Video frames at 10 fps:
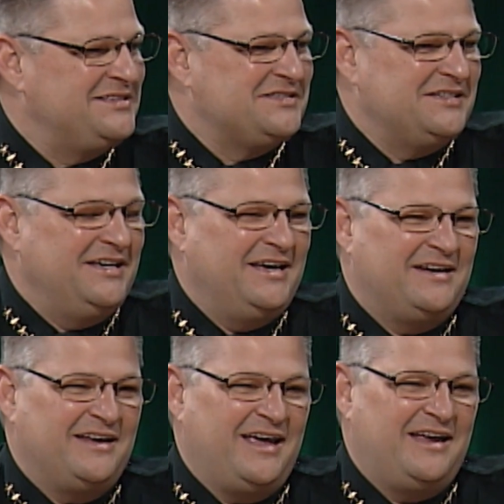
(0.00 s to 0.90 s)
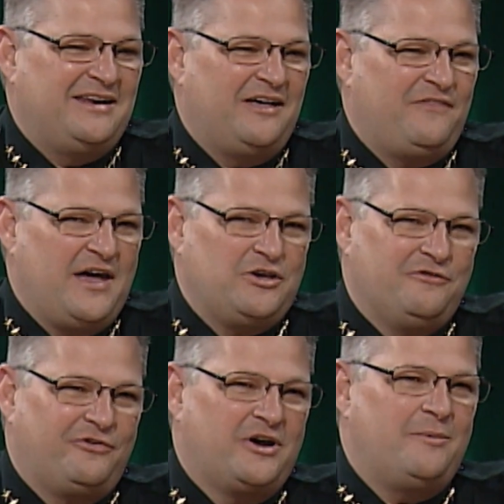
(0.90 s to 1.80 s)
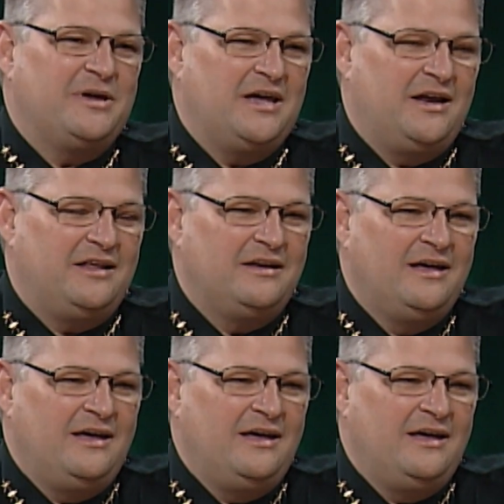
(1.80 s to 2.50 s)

see, and thank you for coming in